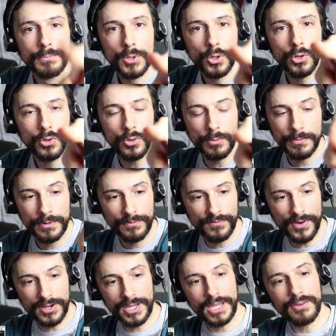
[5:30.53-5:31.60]
Boom, a
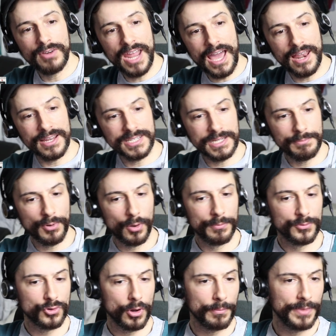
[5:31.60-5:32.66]
fucking reality
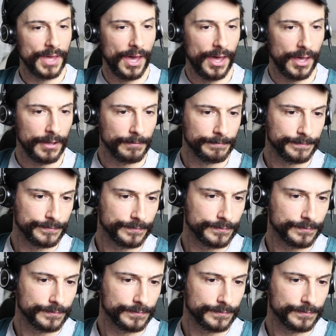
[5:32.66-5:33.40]
bomb drop there.